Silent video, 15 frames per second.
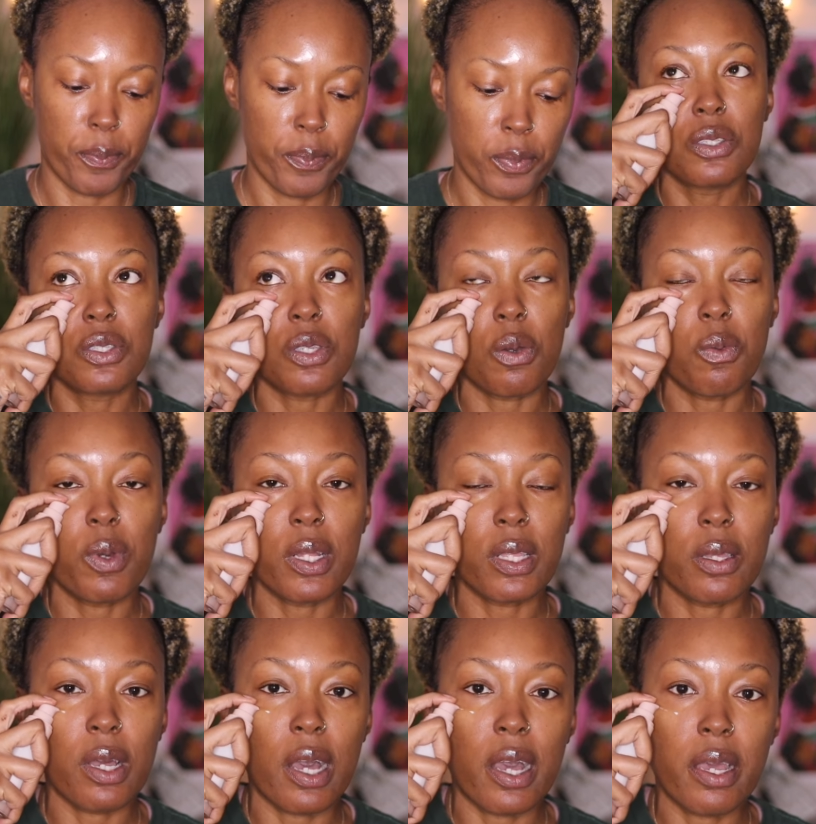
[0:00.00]
So what
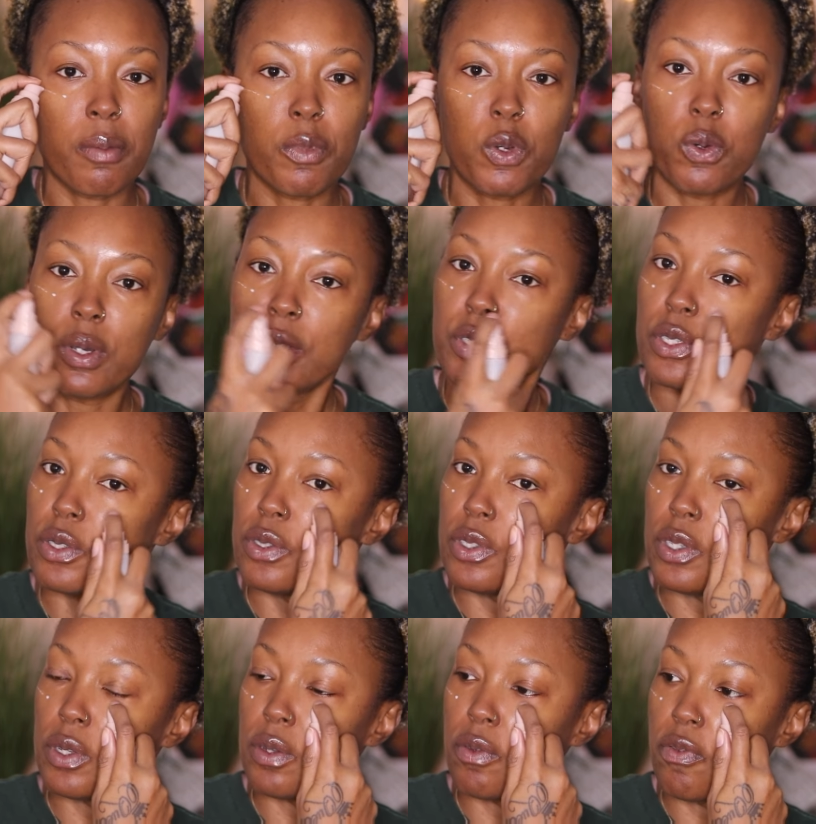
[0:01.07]
I'm going to
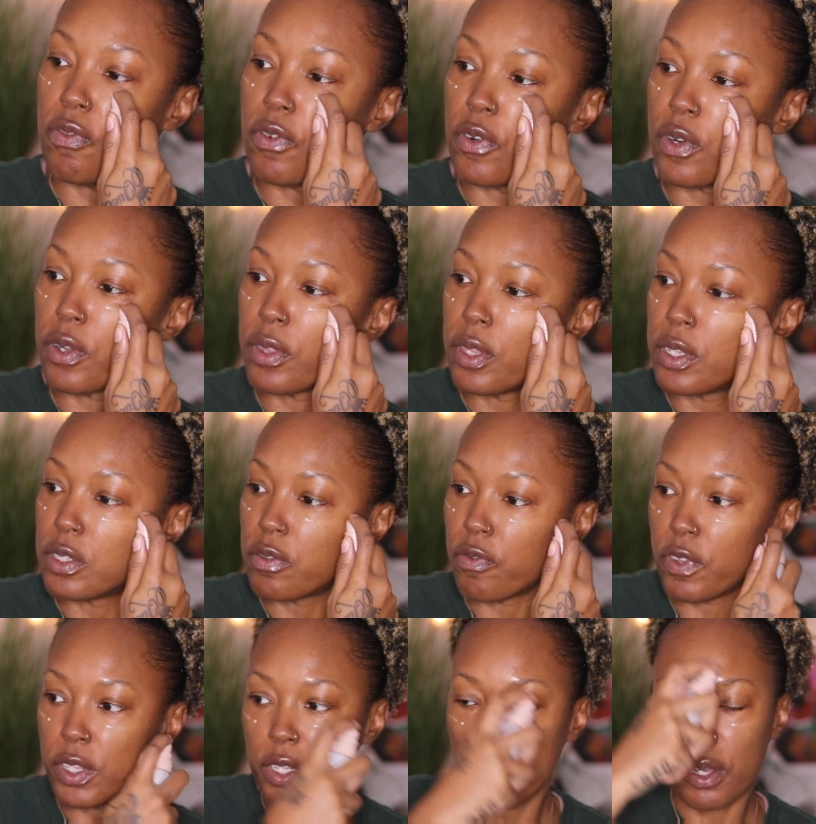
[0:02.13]
do for this
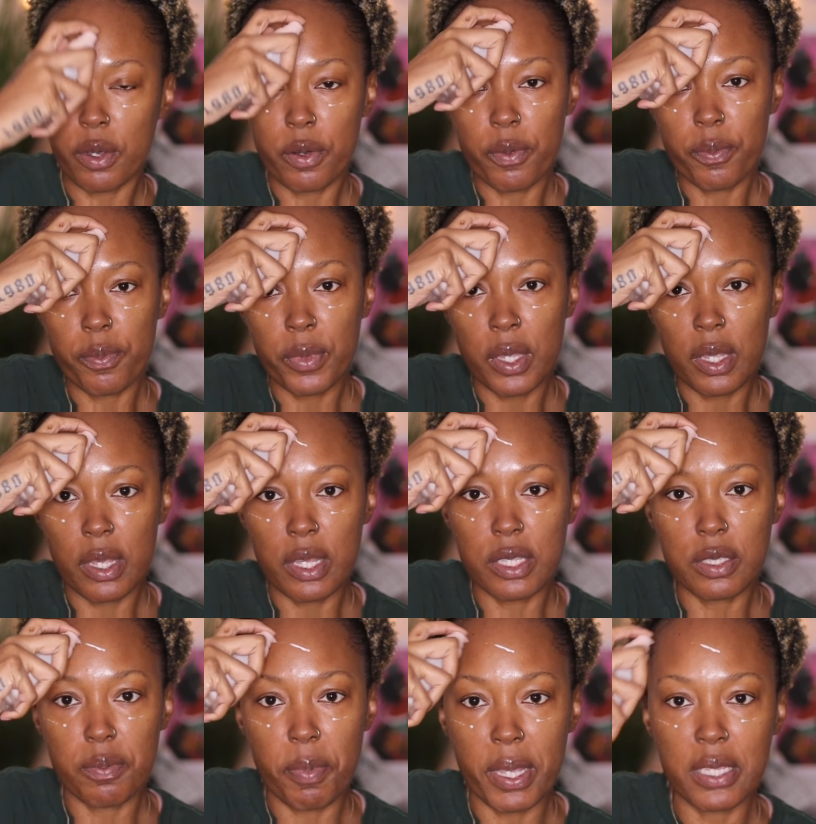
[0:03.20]
video
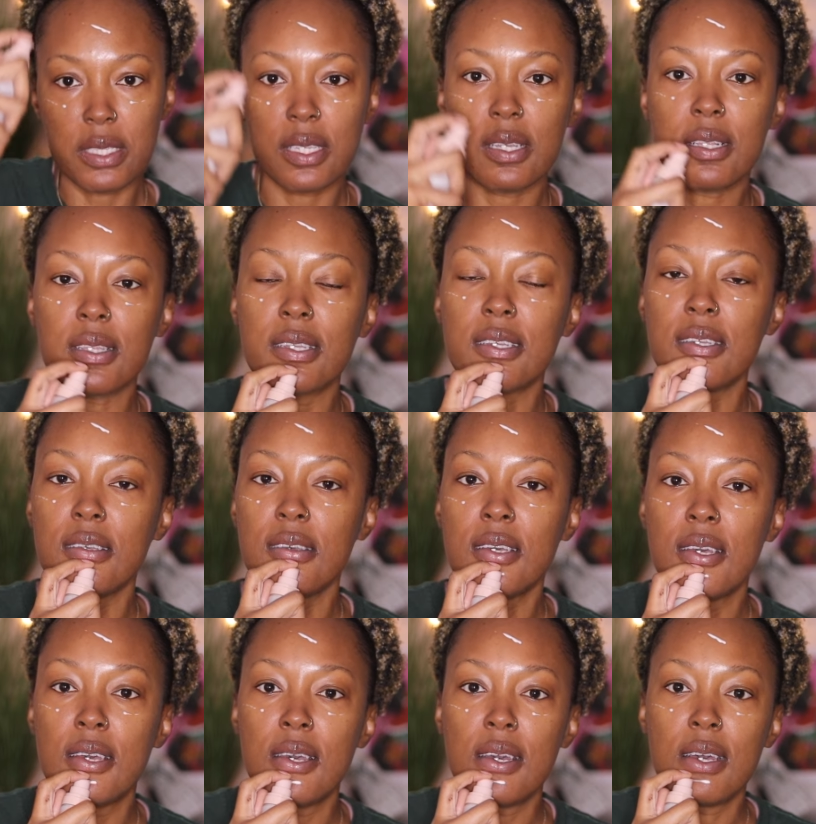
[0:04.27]
is basically
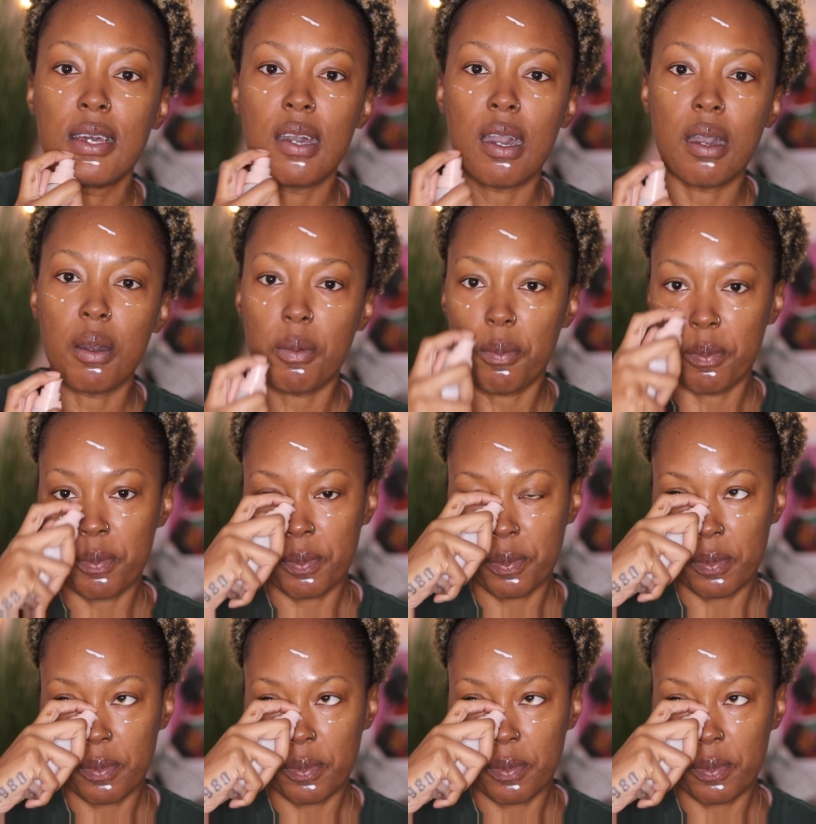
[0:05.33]
um,